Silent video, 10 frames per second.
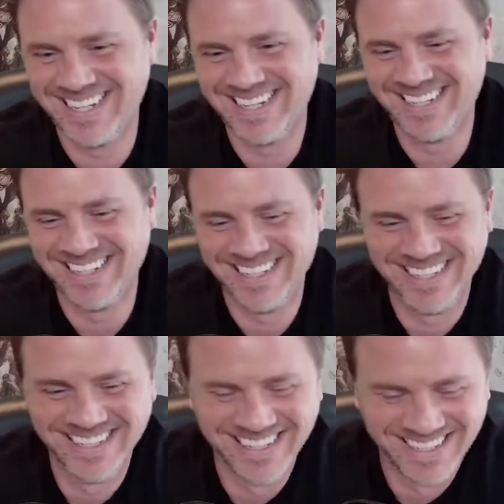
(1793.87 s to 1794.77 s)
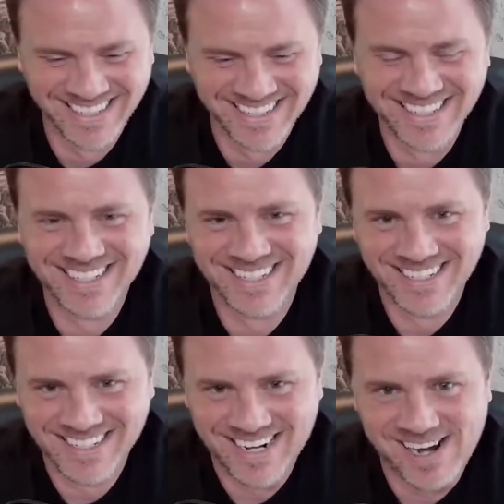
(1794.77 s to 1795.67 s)

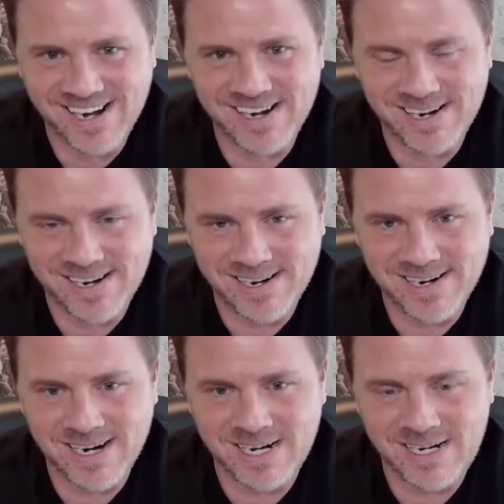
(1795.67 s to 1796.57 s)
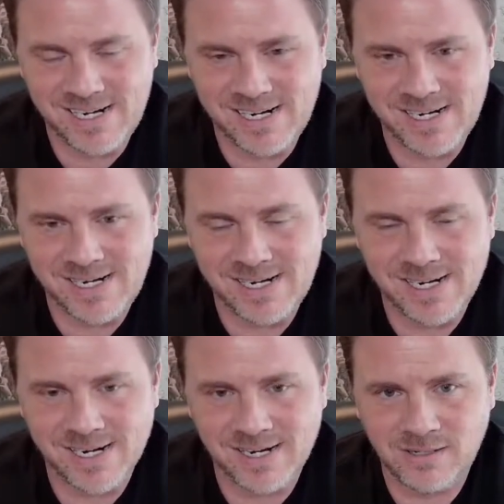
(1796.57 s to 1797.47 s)

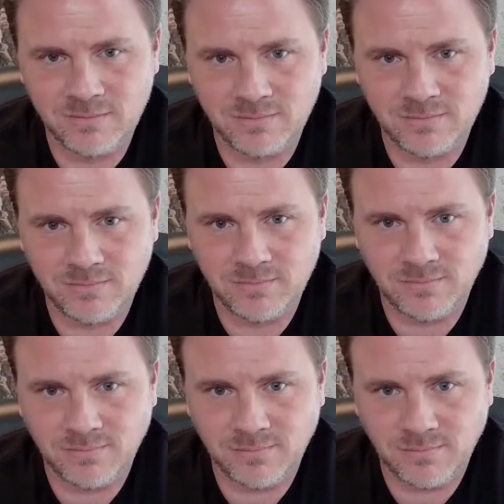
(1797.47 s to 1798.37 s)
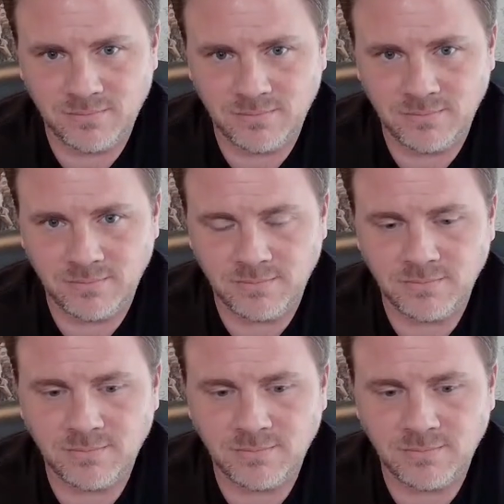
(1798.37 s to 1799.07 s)
(silent)